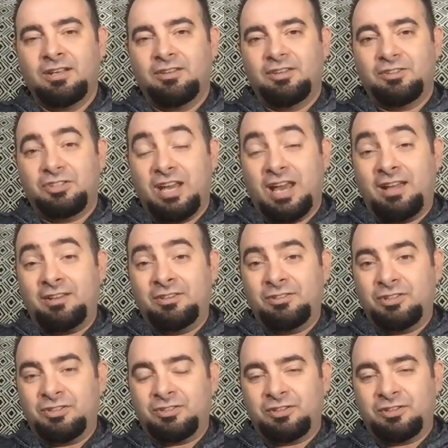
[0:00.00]
The
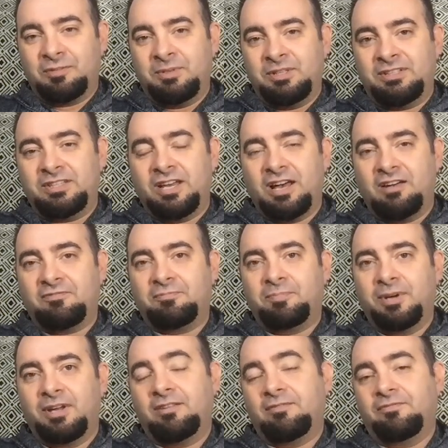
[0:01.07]
challenges to be tough,
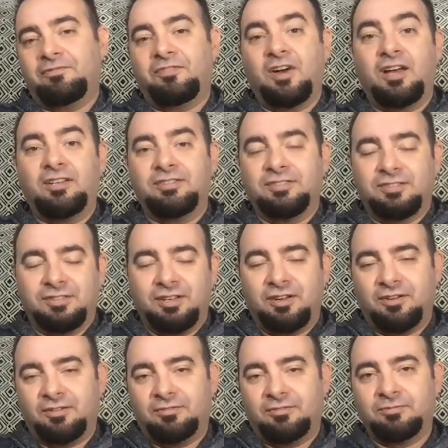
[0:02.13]
but fun.
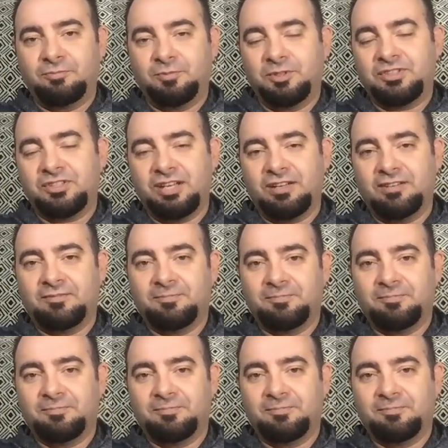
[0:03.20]
So we'll see.